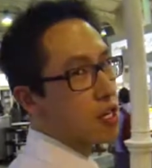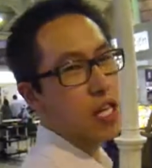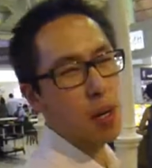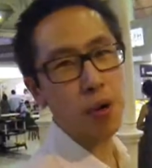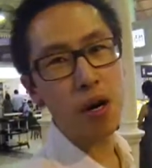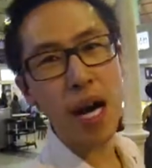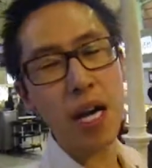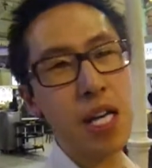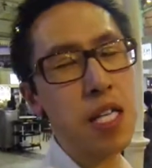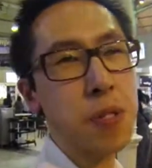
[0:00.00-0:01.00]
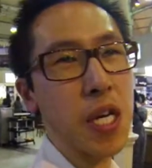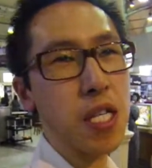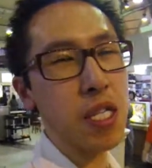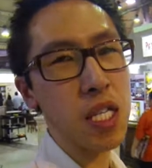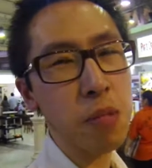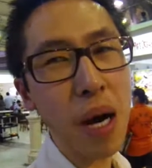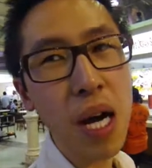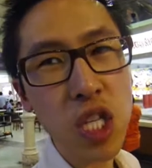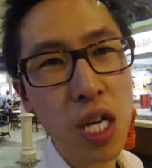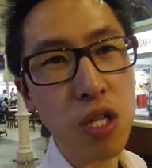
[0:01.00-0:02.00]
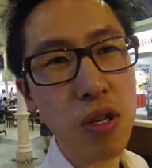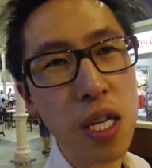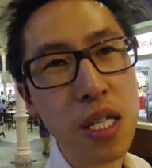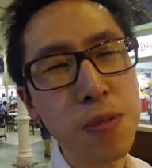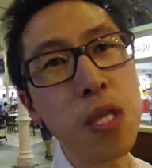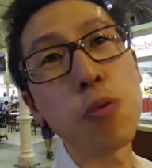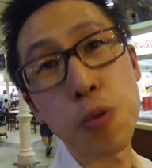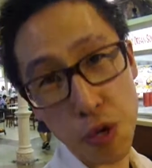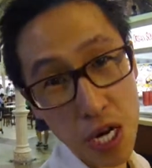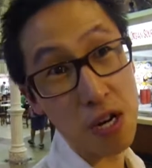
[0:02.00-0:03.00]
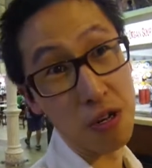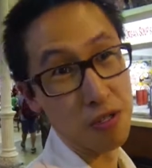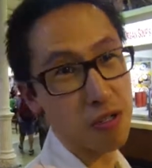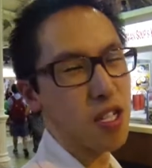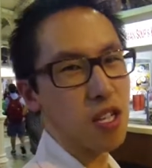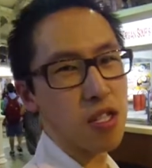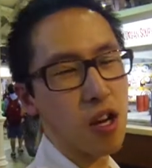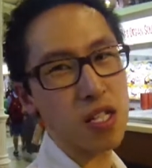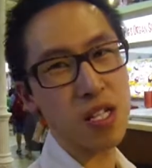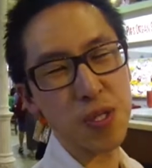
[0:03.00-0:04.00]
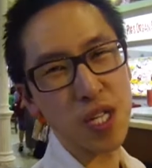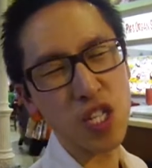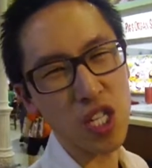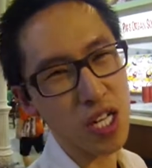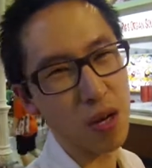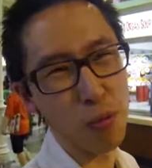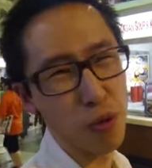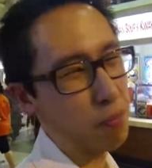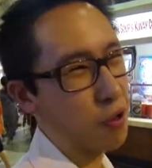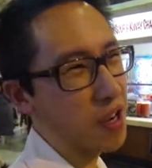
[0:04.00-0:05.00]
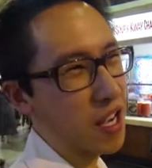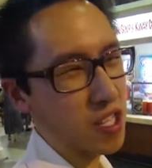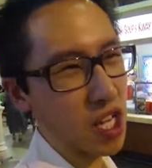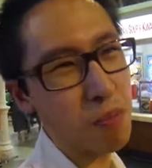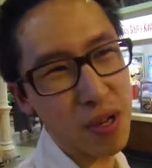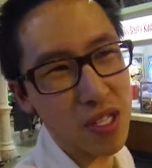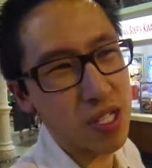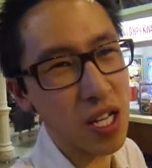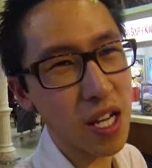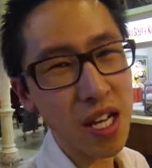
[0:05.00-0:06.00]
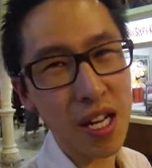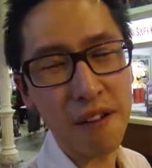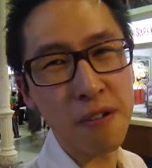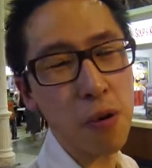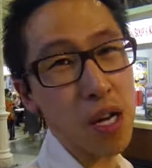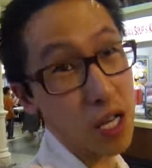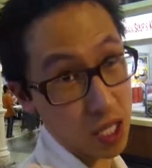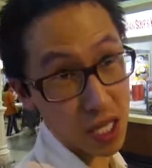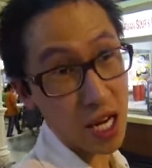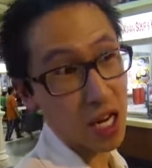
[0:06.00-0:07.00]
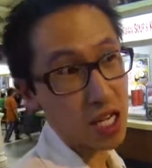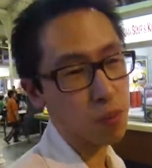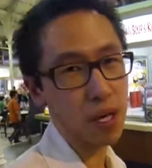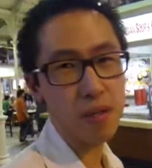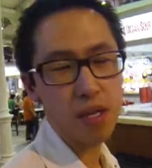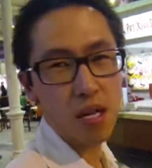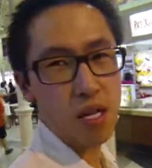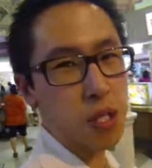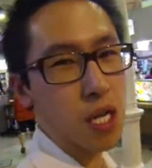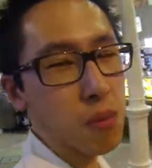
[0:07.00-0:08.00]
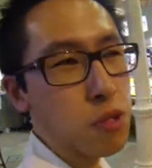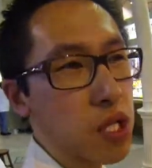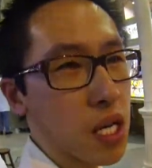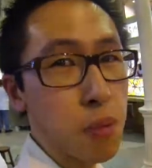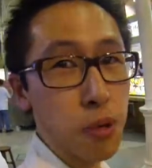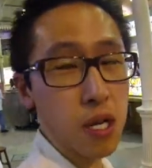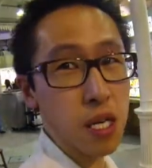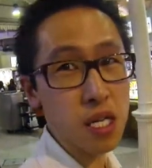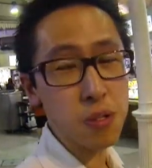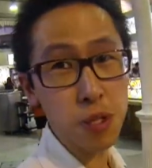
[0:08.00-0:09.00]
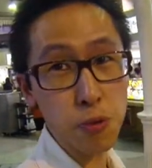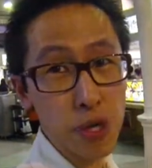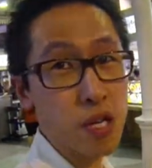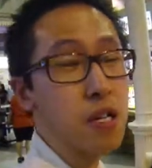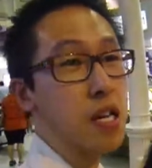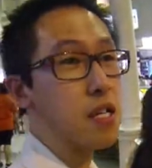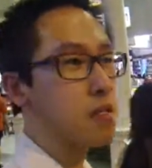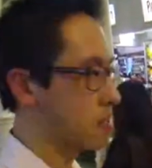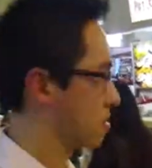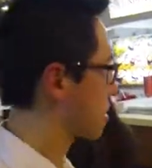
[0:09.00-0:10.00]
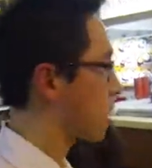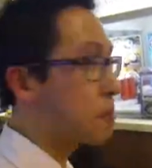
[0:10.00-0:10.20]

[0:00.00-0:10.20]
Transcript: that Paul had his feast, it's my turn to get something real, not something just like Paul had. Dumplings, you can get it everywhere. It's nice, but if you come to Singapore, you get something real here. Come